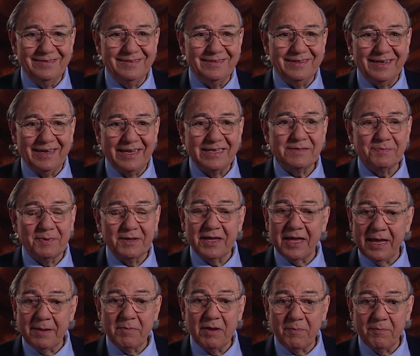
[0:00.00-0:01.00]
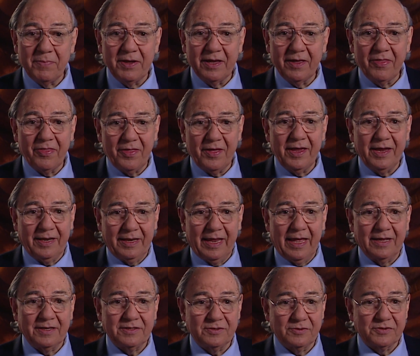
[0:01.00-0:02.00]
and this became a big thing
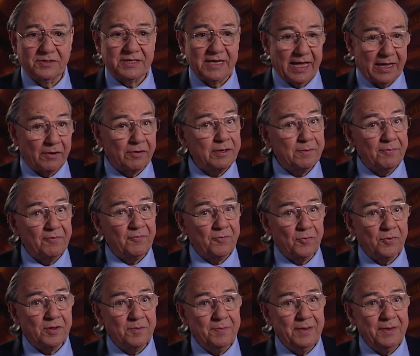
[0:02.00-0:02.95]
now. So Saturday before the